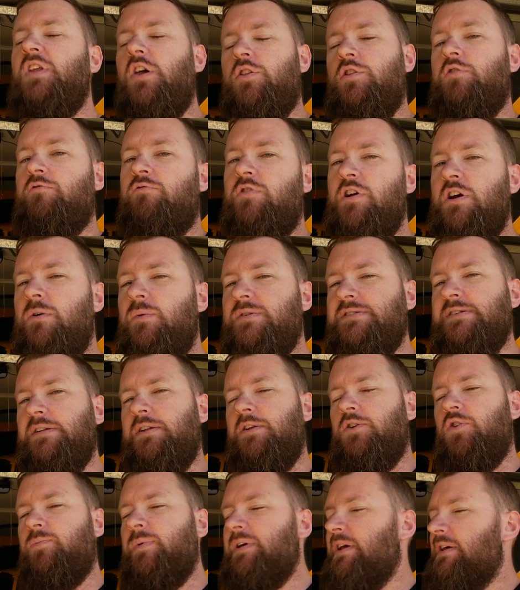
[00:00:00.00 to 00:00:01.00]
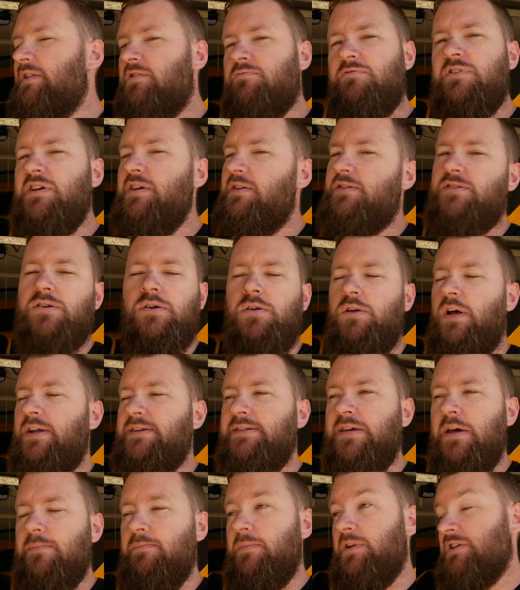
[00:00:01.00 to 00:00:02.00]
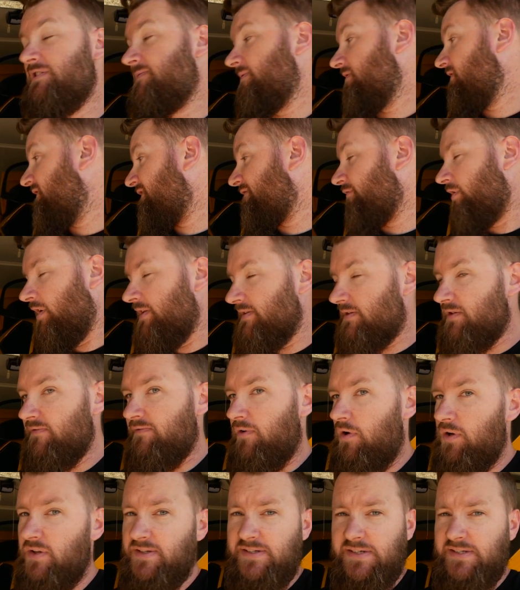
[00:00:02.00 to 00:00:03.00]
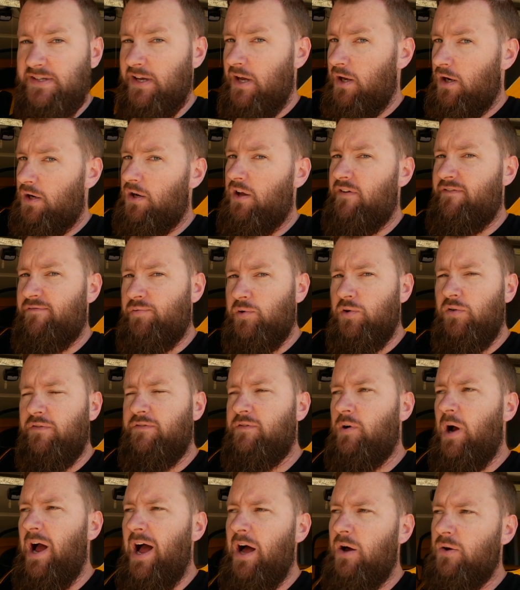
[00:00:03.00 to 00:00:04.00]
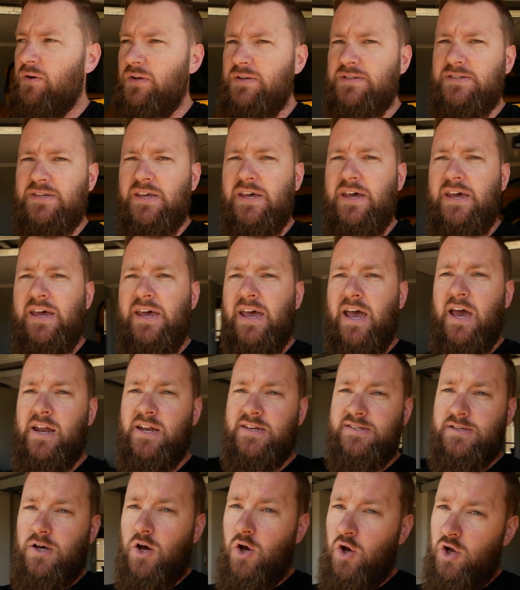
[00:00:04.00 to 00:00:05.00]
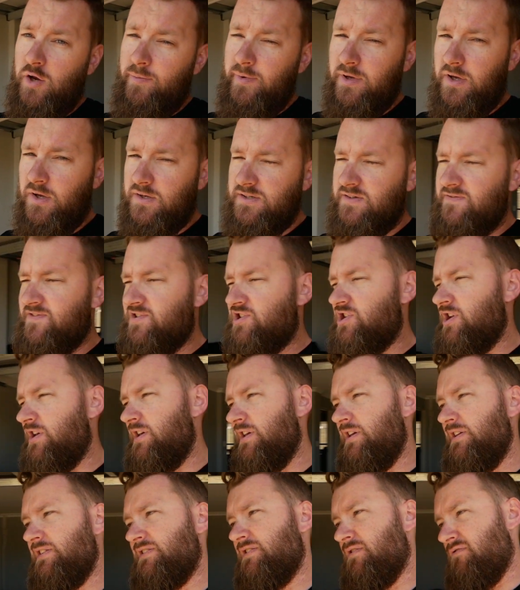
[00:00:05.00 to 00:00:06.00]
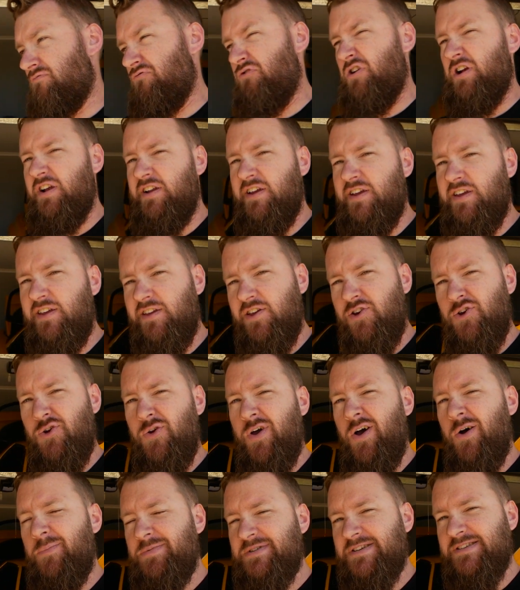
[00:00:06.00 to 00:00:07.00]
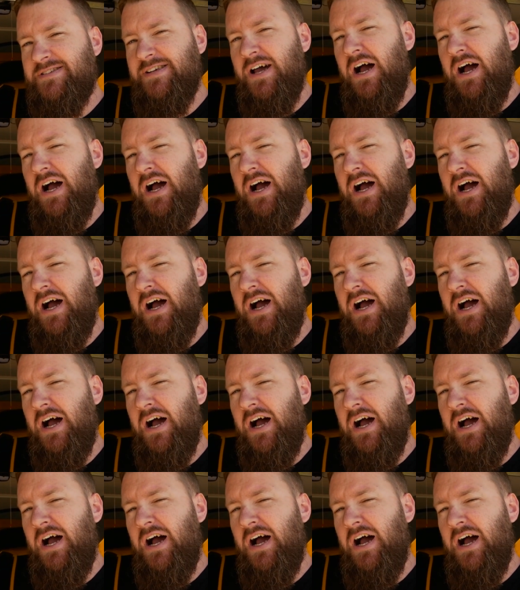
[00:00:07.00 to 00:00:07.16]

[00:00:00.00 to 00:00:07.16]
The rear was a little bit, the rear took like 10 minutes, but the fronts have honestly taken like 3 or 4 hours. And it's only because of Cheese, really, who helped us